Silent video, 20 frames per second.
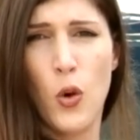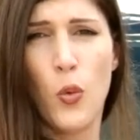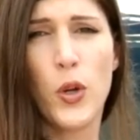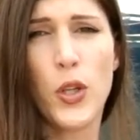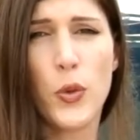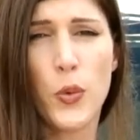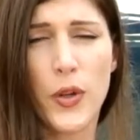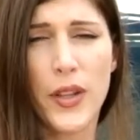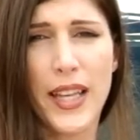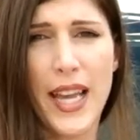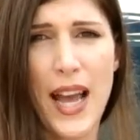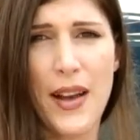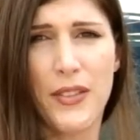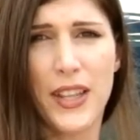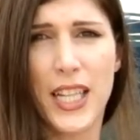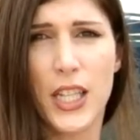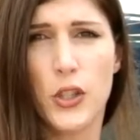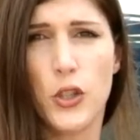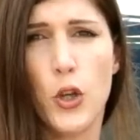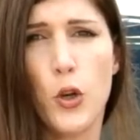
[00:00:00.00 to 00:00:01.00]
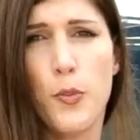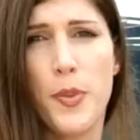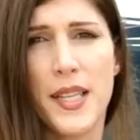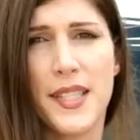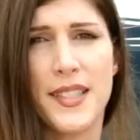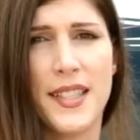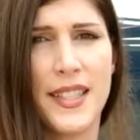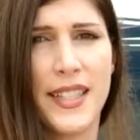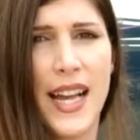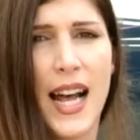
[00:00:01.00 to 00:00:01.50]
when you really have like a
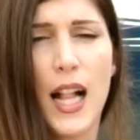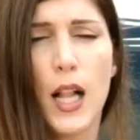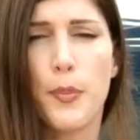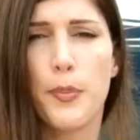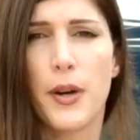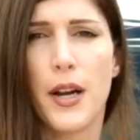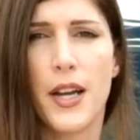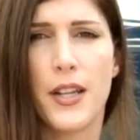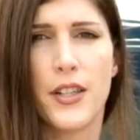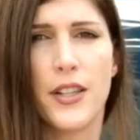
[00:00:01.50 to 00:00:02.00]
two-piston caliper